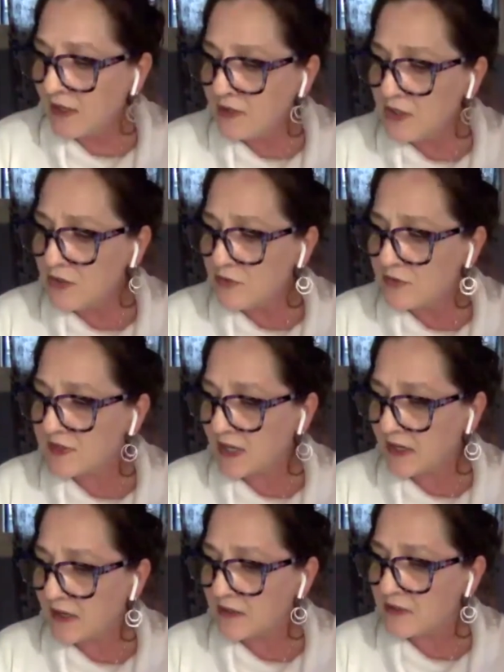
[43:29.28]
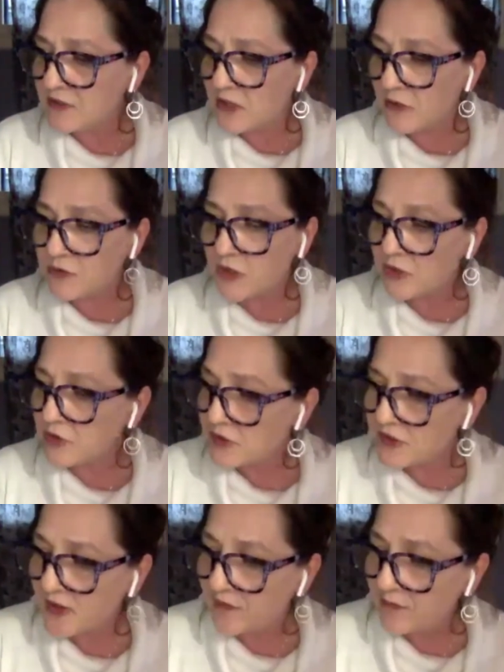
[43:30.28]
And you said, don't judge
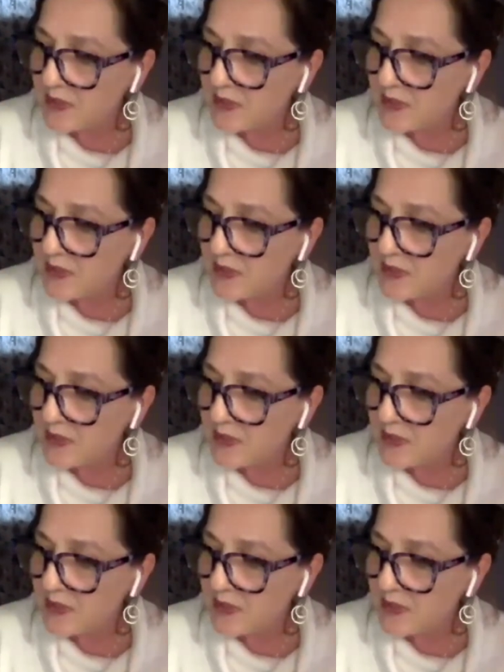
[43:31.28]
yourself